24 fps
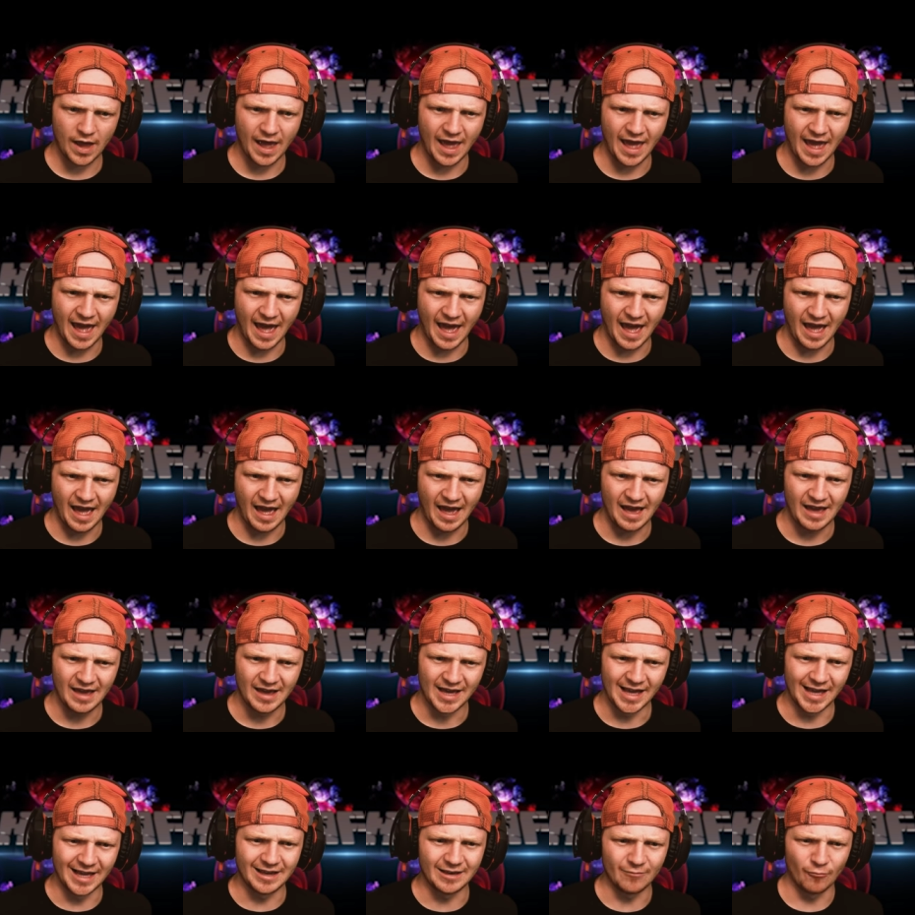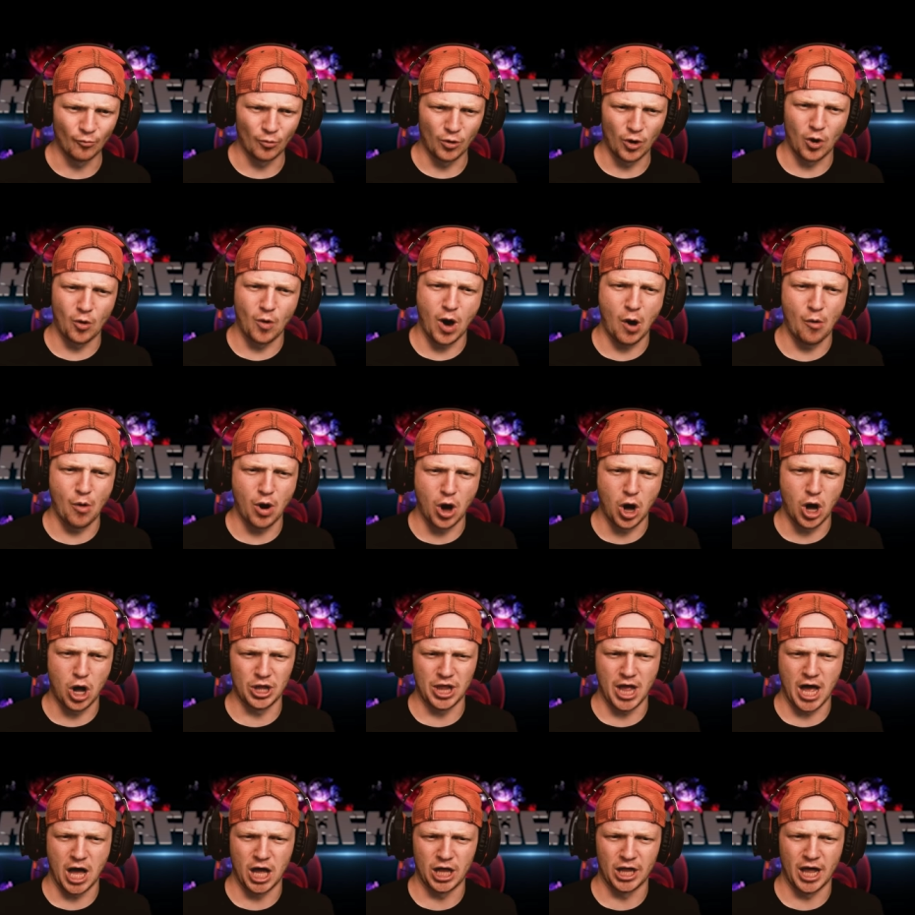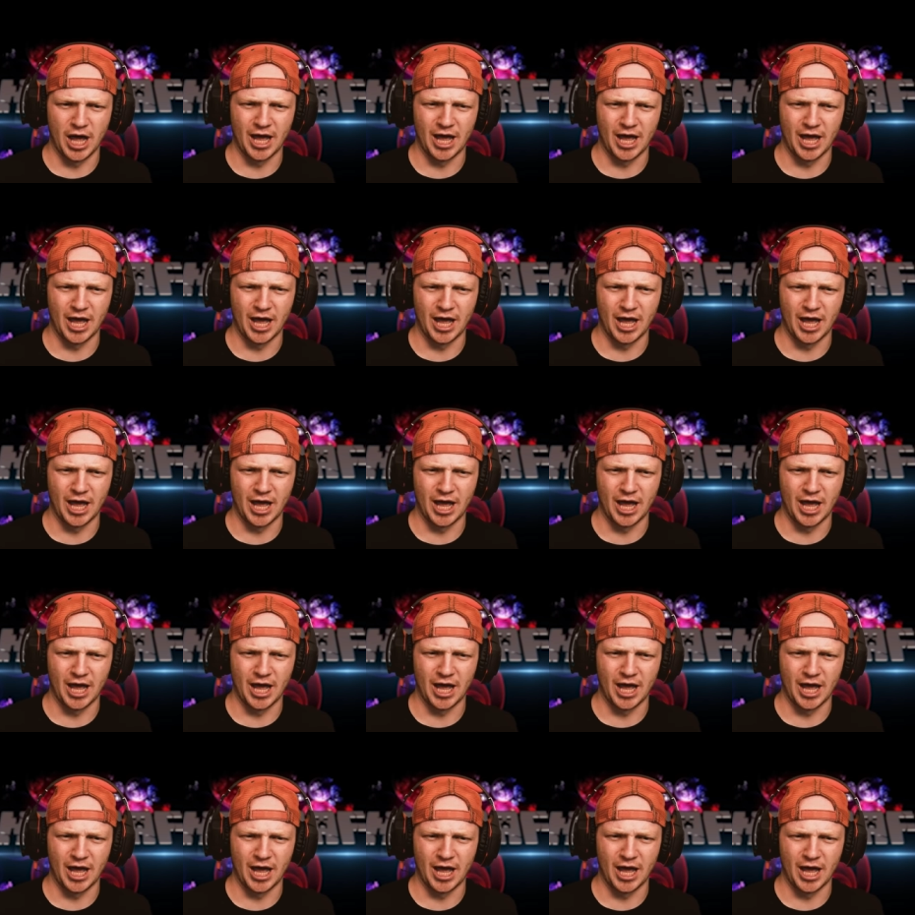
Huh? Whoa, whoa, whoa, hold on, hold